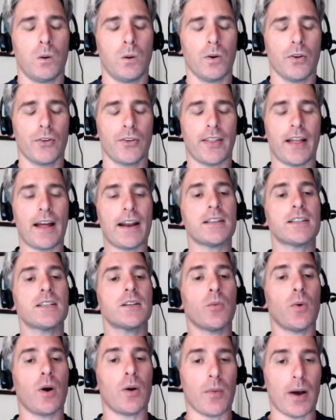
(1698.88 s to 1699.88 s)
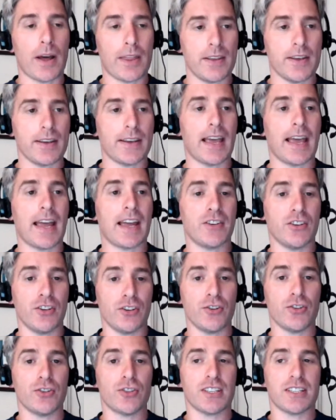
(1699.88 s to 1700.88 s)
So, that is the one way that you can
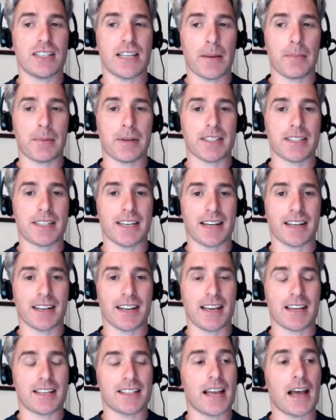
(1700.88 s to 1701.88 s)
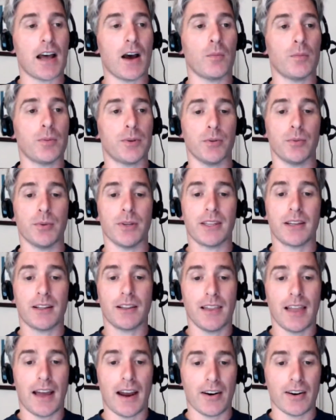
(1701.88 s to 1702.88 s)
use the tapping technique to help you with
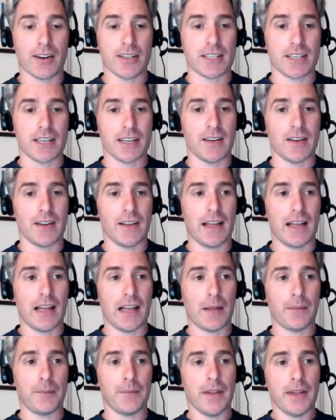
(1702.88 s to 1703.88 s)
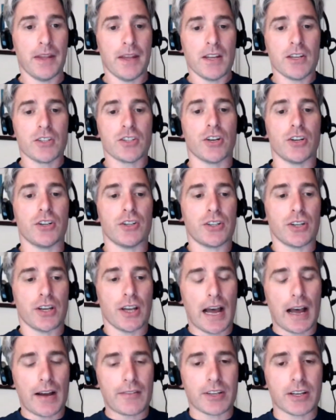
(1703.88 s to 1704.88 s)
clarity um, so
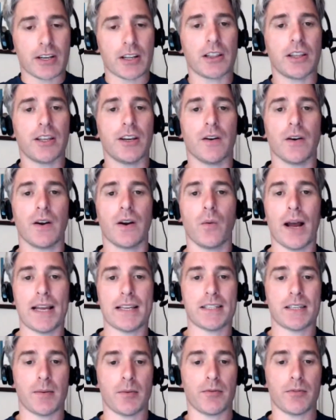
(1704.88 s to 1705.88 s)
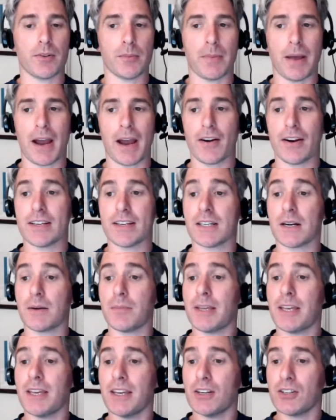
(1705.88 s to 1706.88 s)
after clearing away some of your barriers, and it'd
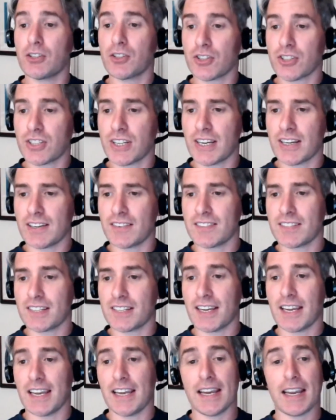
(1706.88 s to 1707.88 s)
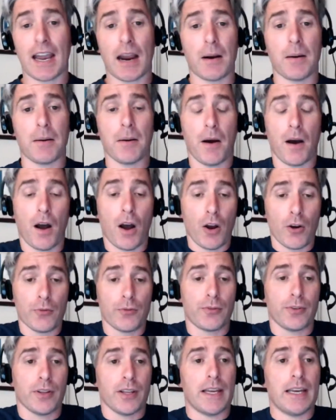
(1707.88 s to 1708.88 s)
be interesting to hear, Karen.
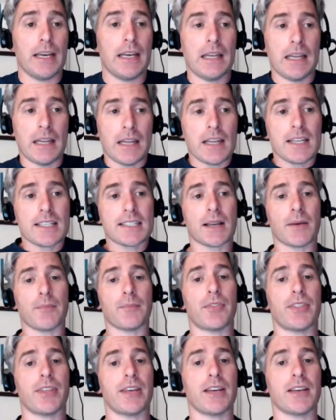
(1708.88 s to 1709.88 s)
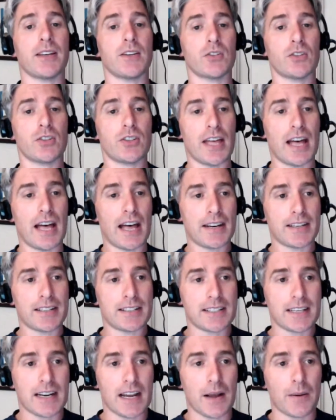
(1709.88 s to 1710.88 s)
Hopefully, some things
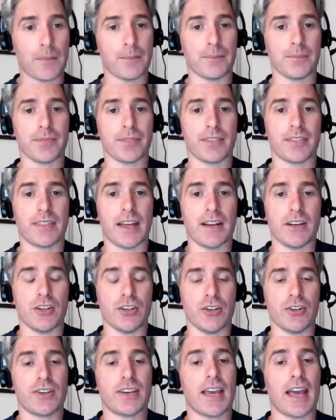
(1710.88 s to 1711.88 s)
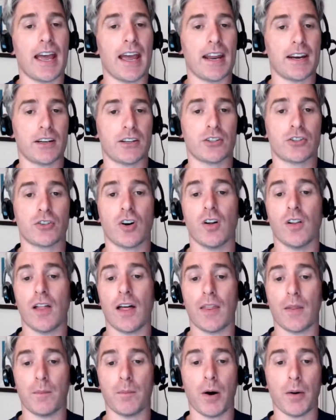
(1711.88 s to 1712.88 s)
that um, that you can control
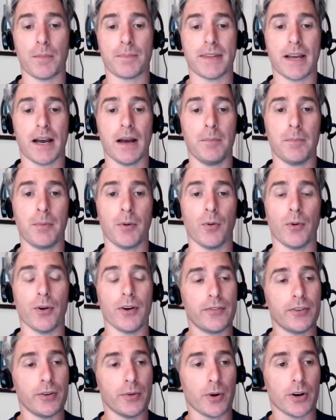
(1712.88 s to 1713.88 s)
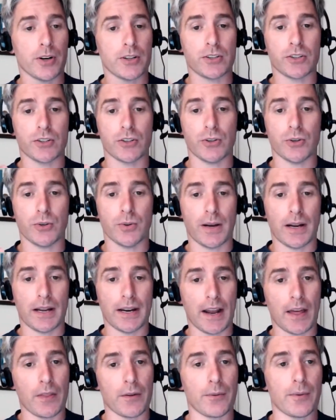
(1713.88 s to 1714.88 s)
either popped up, or if you want to do
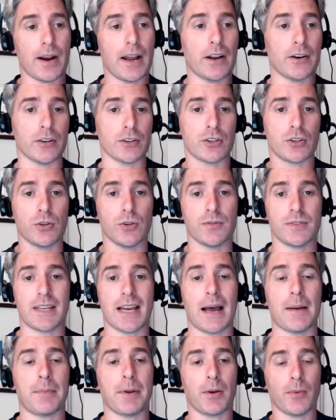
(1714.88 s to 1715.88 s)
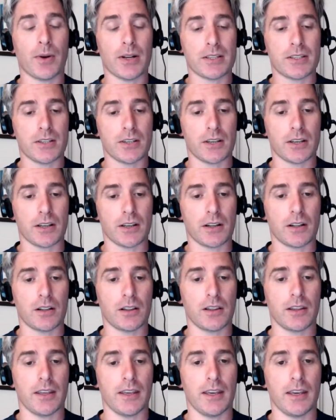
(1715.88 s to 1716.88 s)
another round or two of tapping, once you can
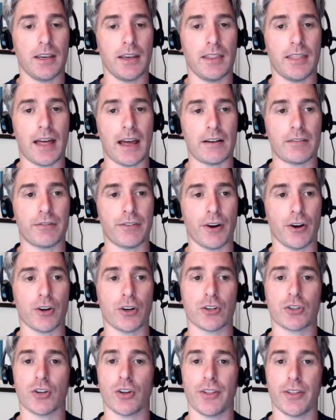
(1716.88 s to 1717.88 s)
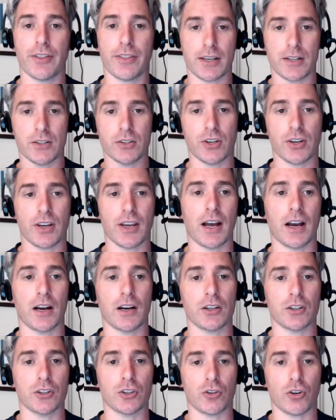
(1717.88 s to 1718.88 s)
clear that focus on the things you can't
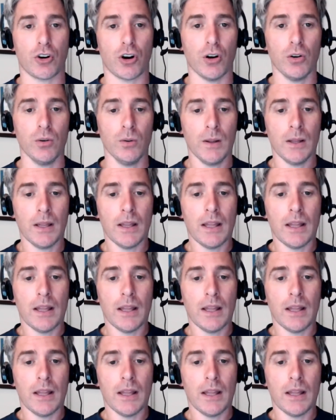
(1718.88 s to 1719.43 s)
control.